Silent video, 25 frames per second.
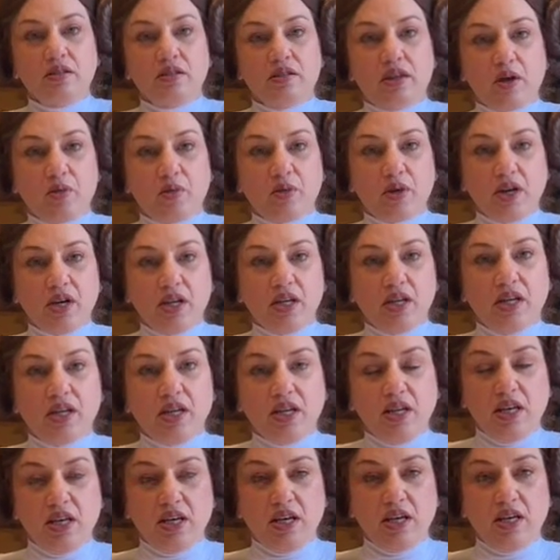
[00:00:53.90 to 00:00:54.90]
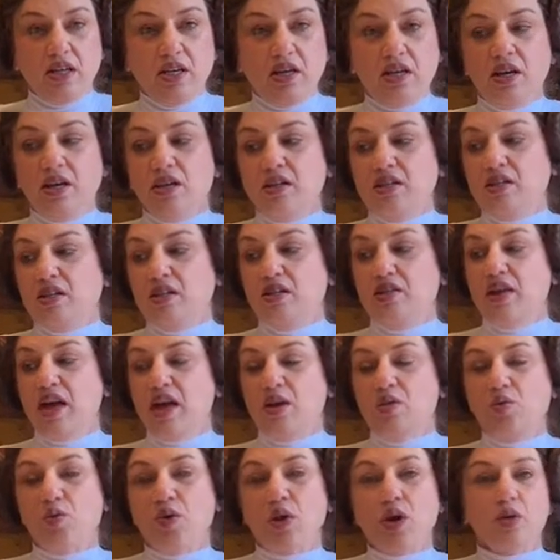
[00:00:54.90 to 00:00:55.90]
that we're gonna need to
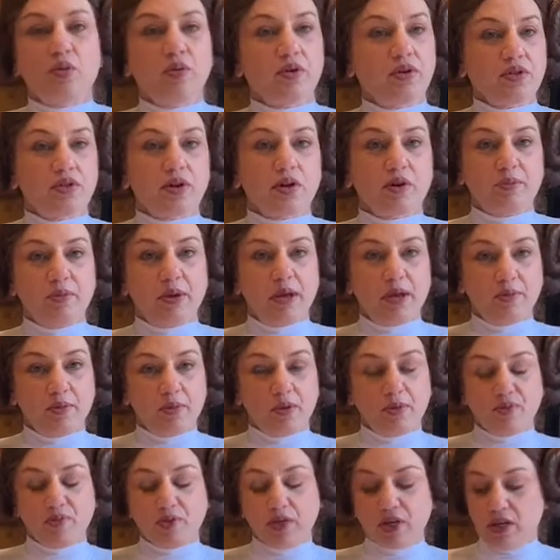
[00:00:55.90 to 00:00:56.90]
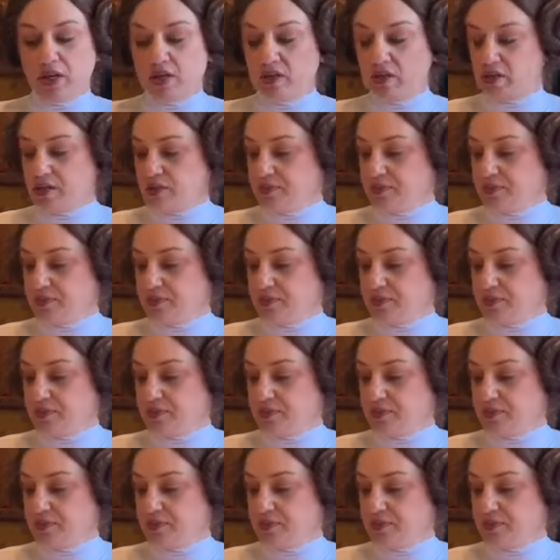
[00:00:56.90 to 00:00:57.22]
then work with our paper plates.